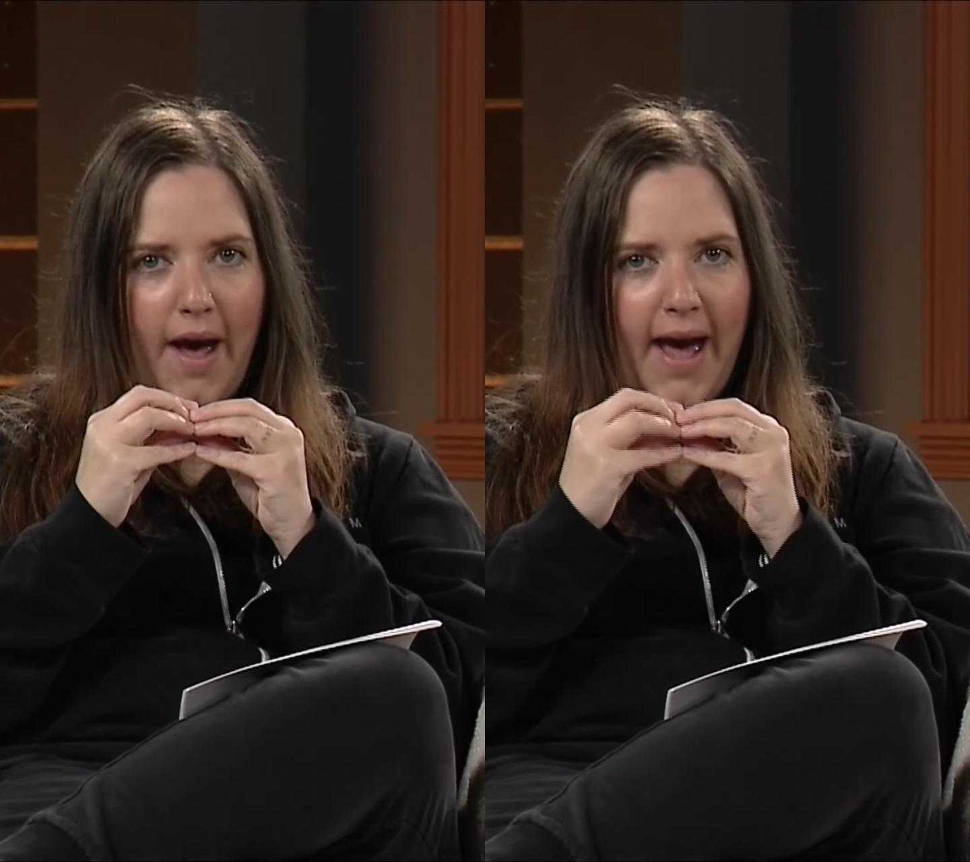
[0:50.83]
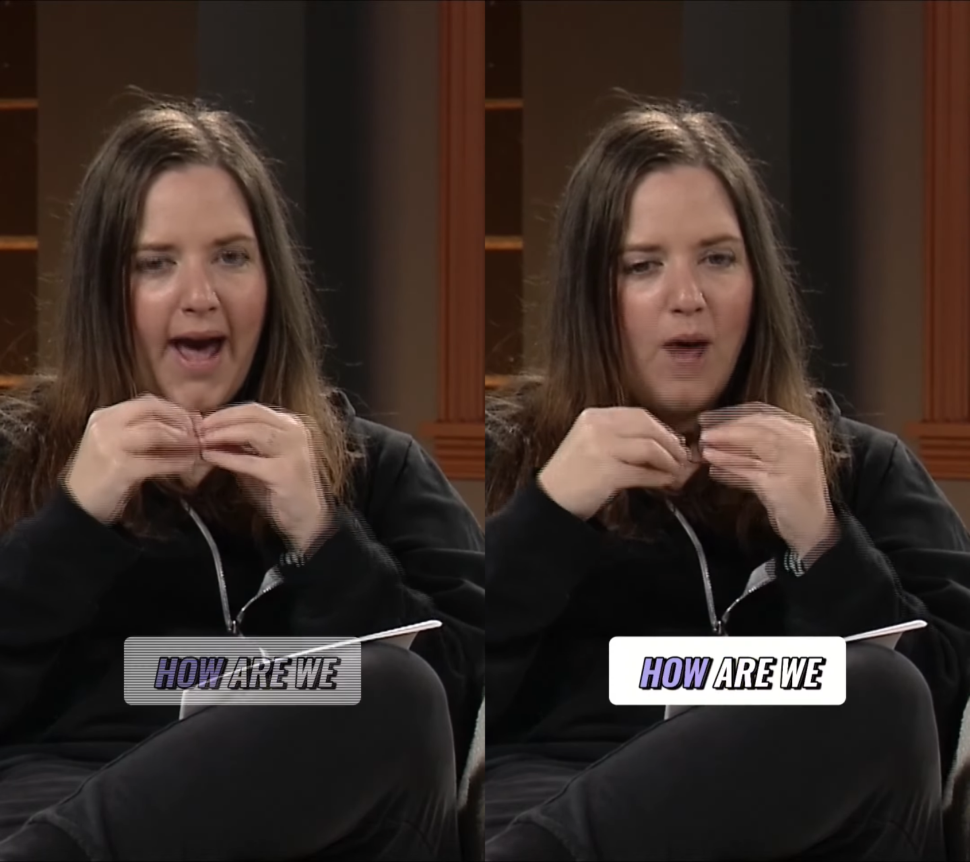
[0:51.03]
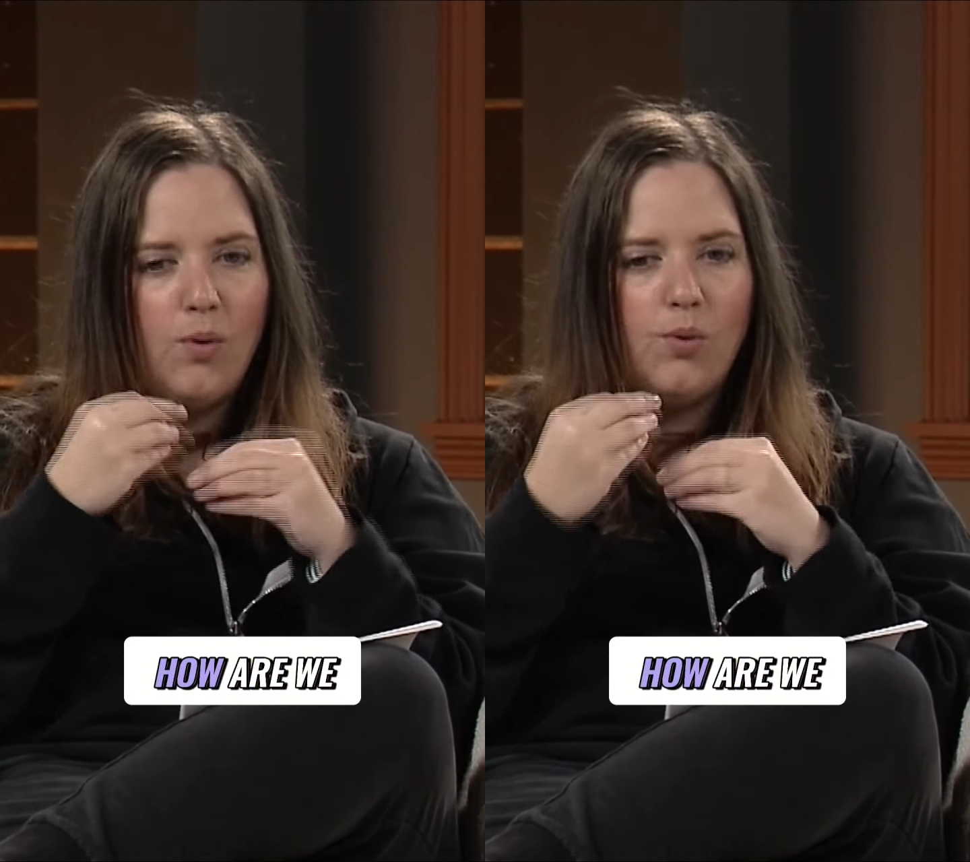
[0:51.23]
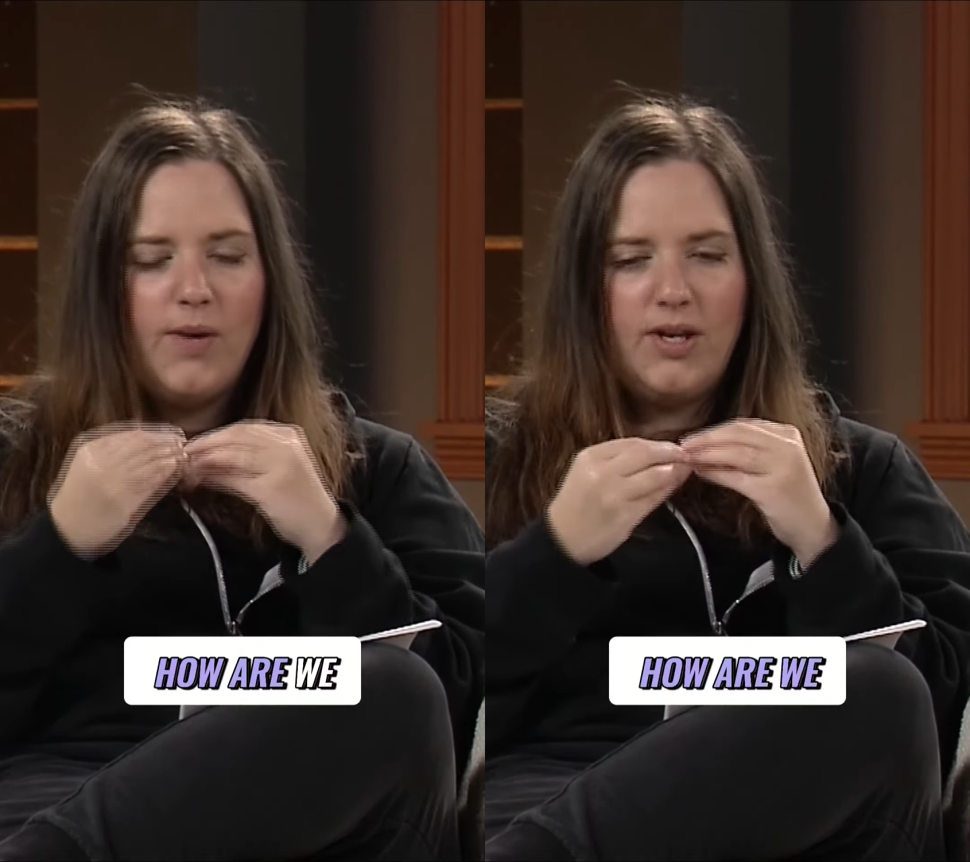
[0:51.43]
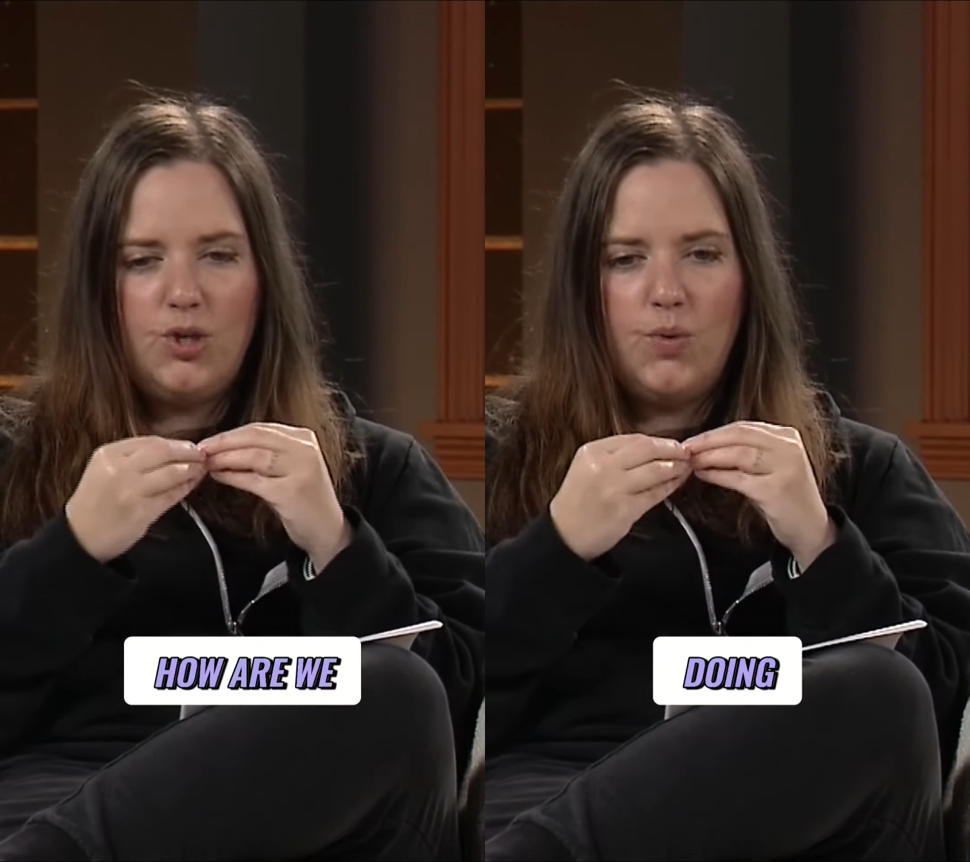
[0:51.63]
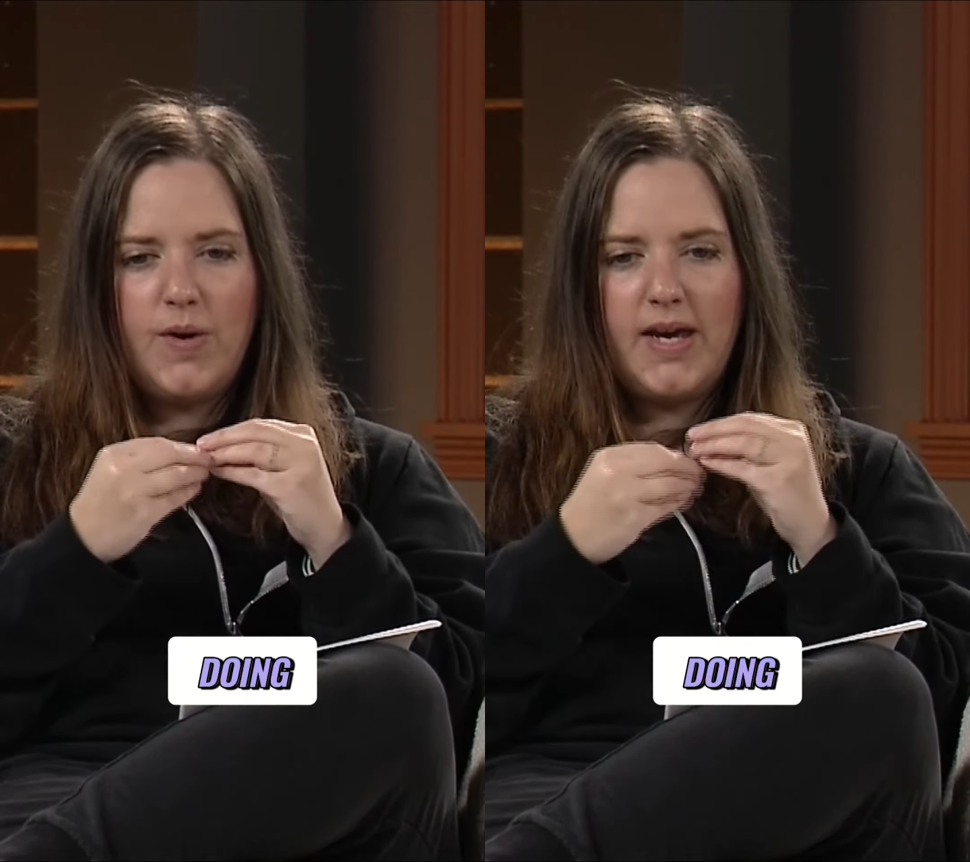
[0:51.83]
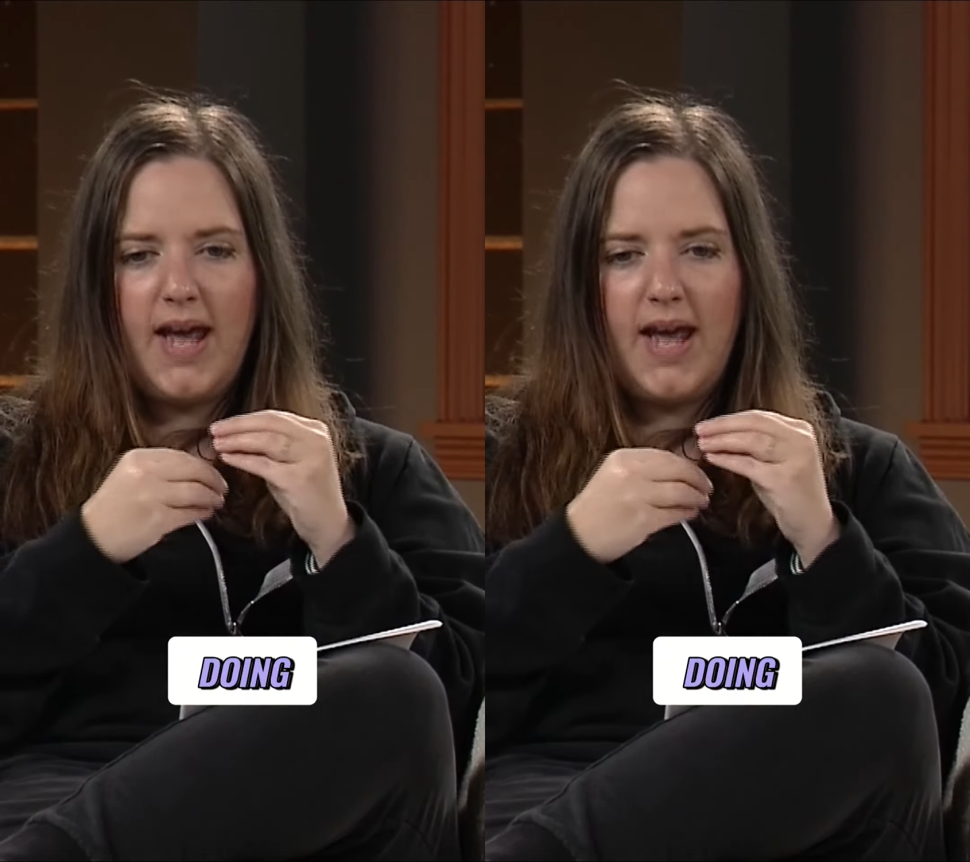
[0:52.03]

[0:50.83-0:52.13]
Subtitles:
how are we doing